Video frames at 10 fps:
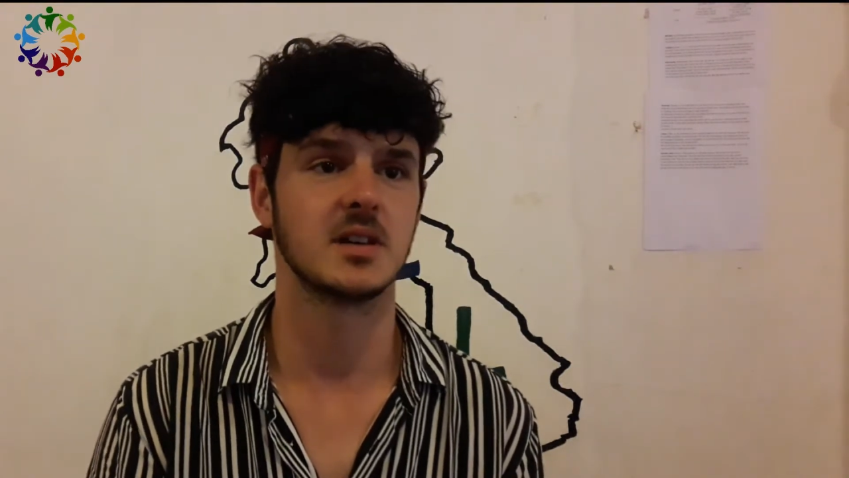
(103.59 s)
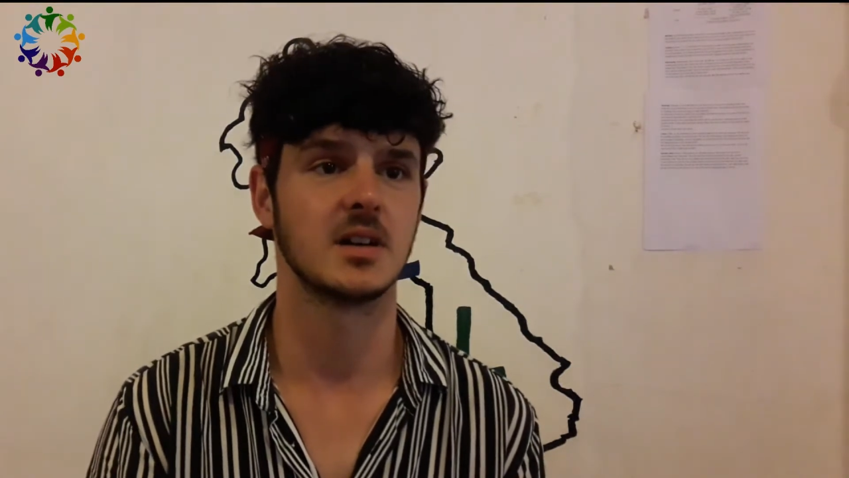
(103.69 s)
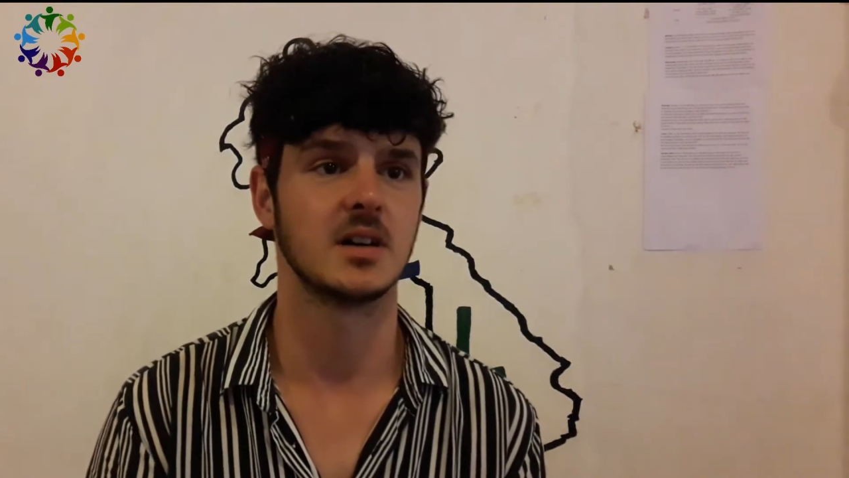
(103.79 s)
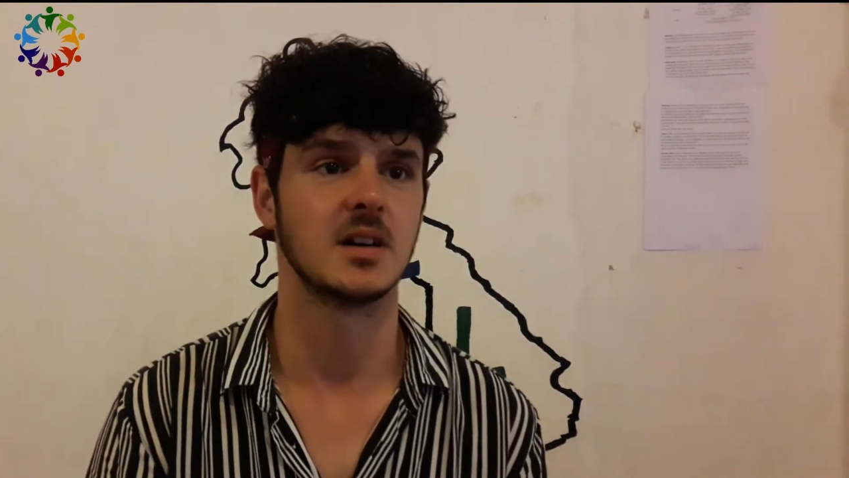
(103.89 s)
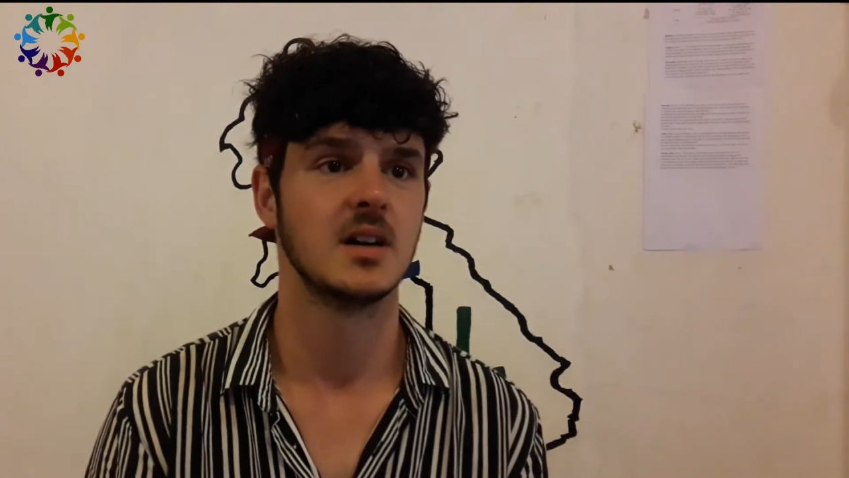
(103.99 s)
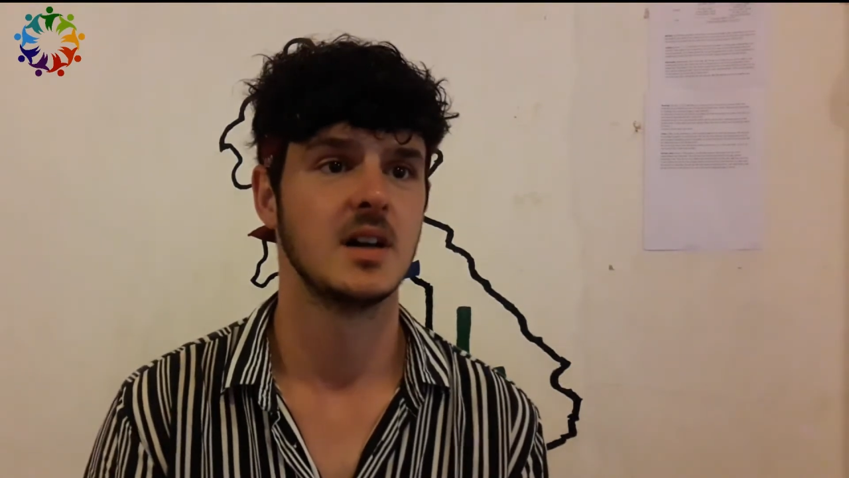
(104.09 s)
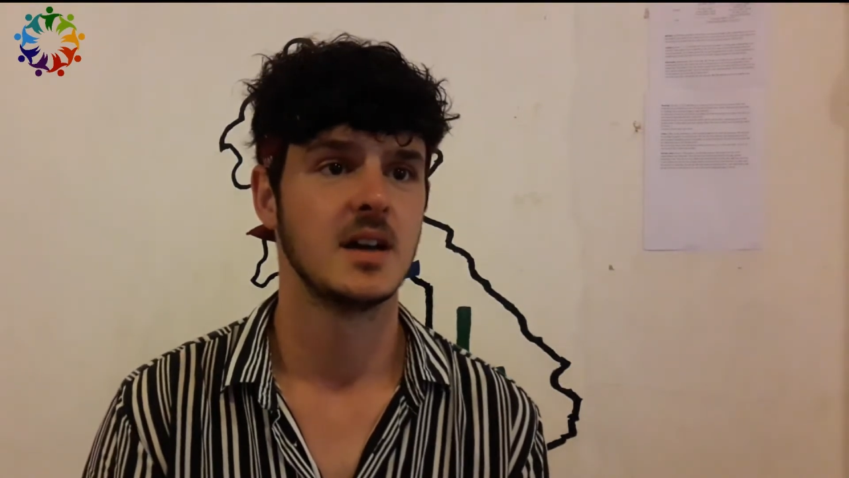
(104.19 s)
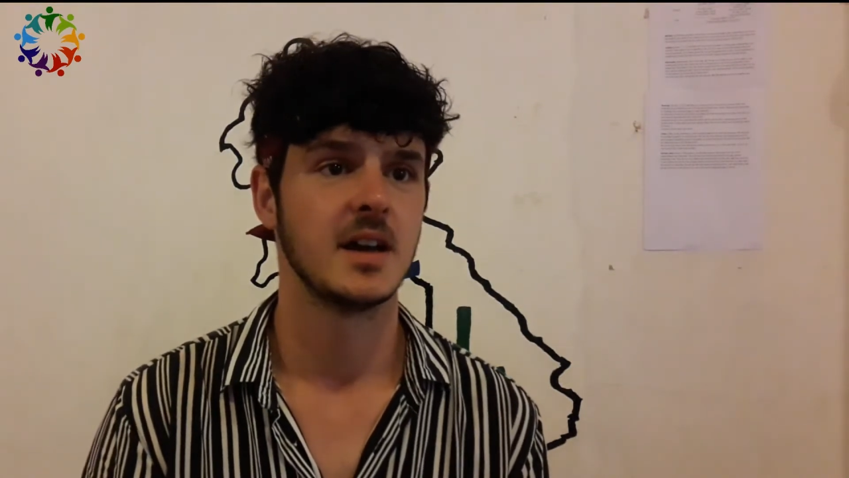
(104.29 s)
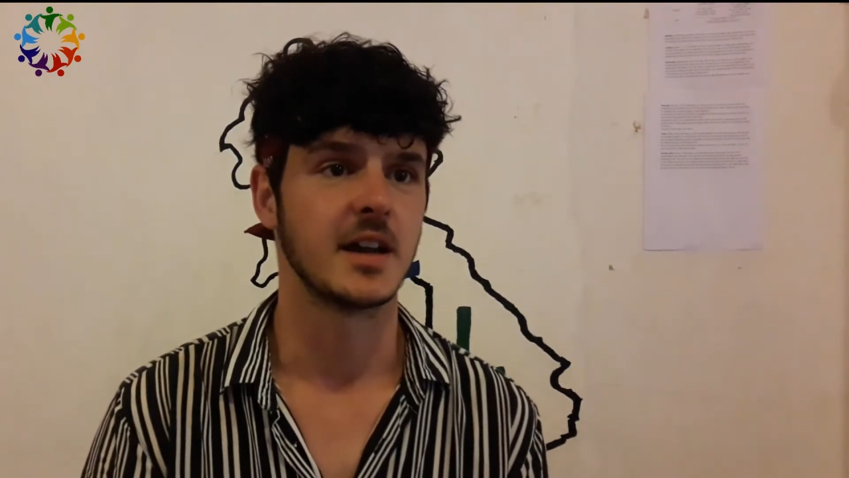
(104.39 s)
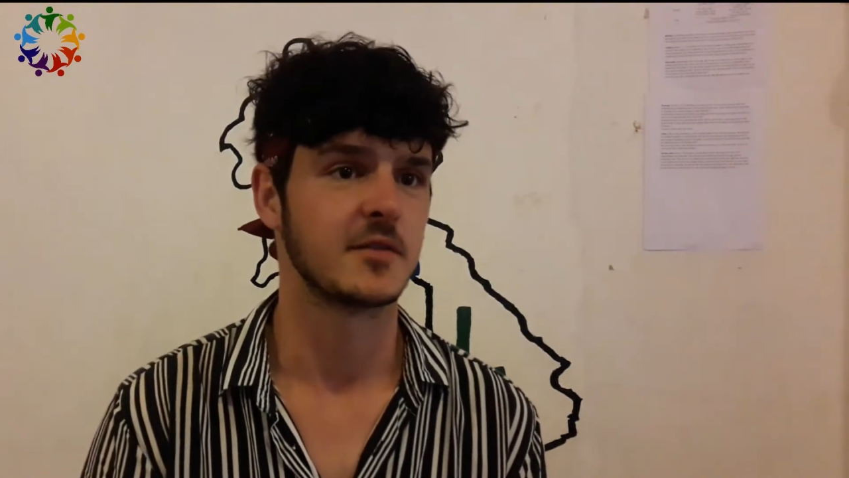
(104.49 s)

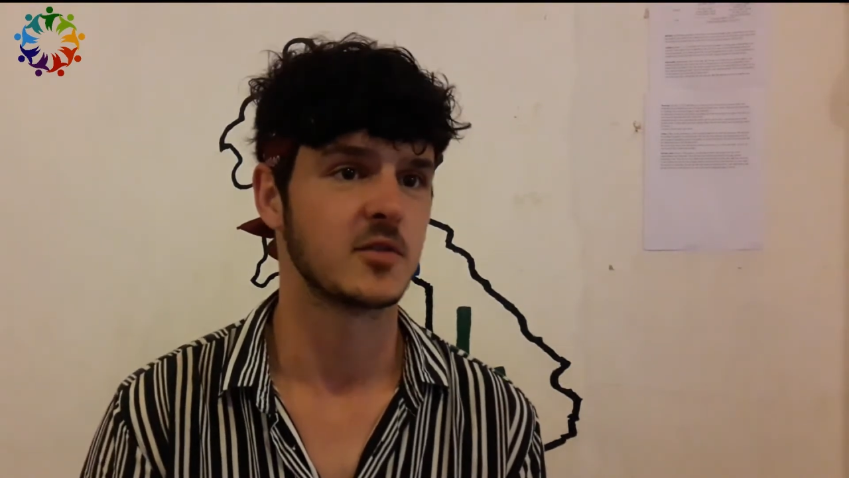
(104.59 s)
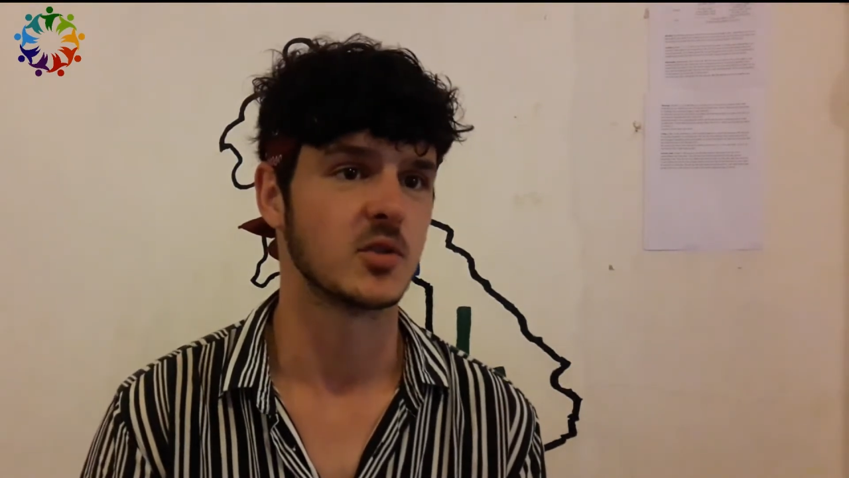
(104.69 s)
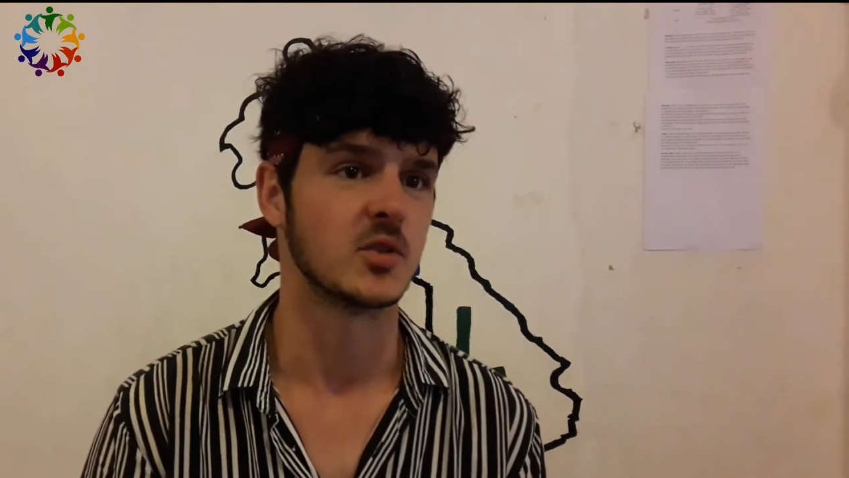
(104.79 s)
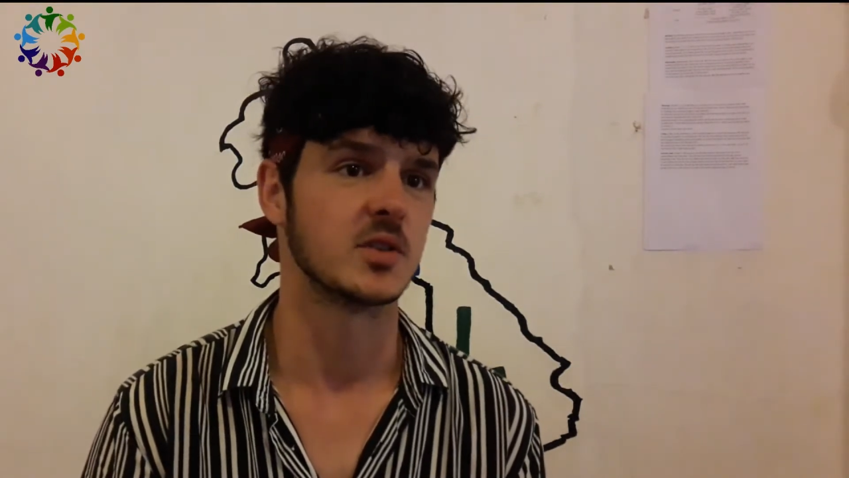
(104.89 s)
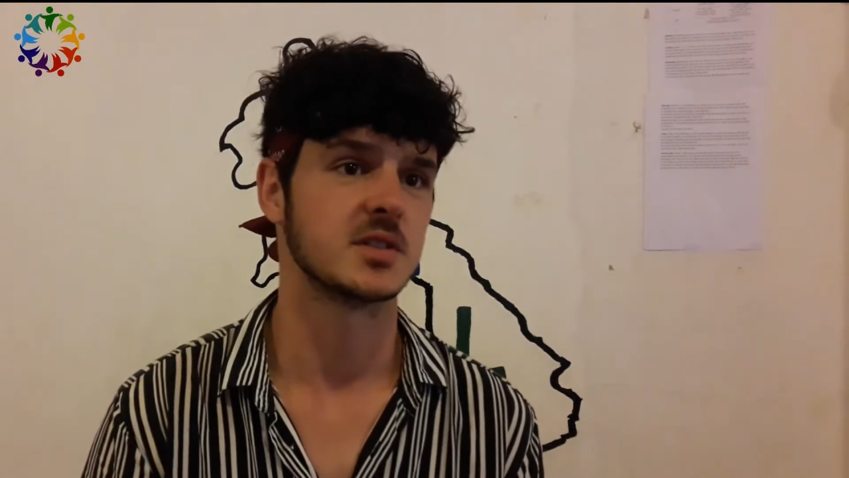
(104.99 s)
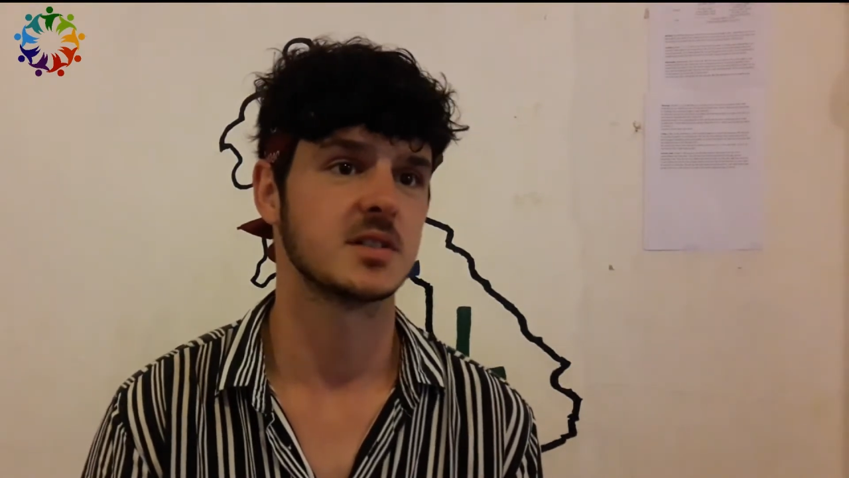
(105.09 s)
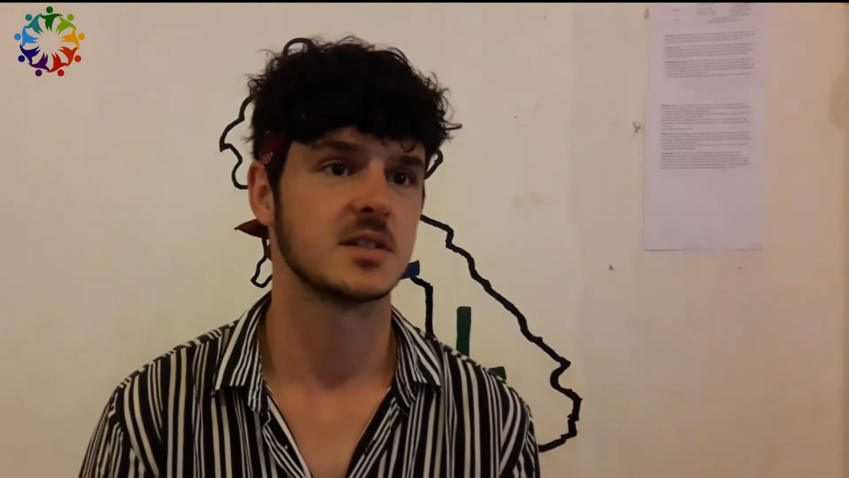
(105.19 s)
and of course,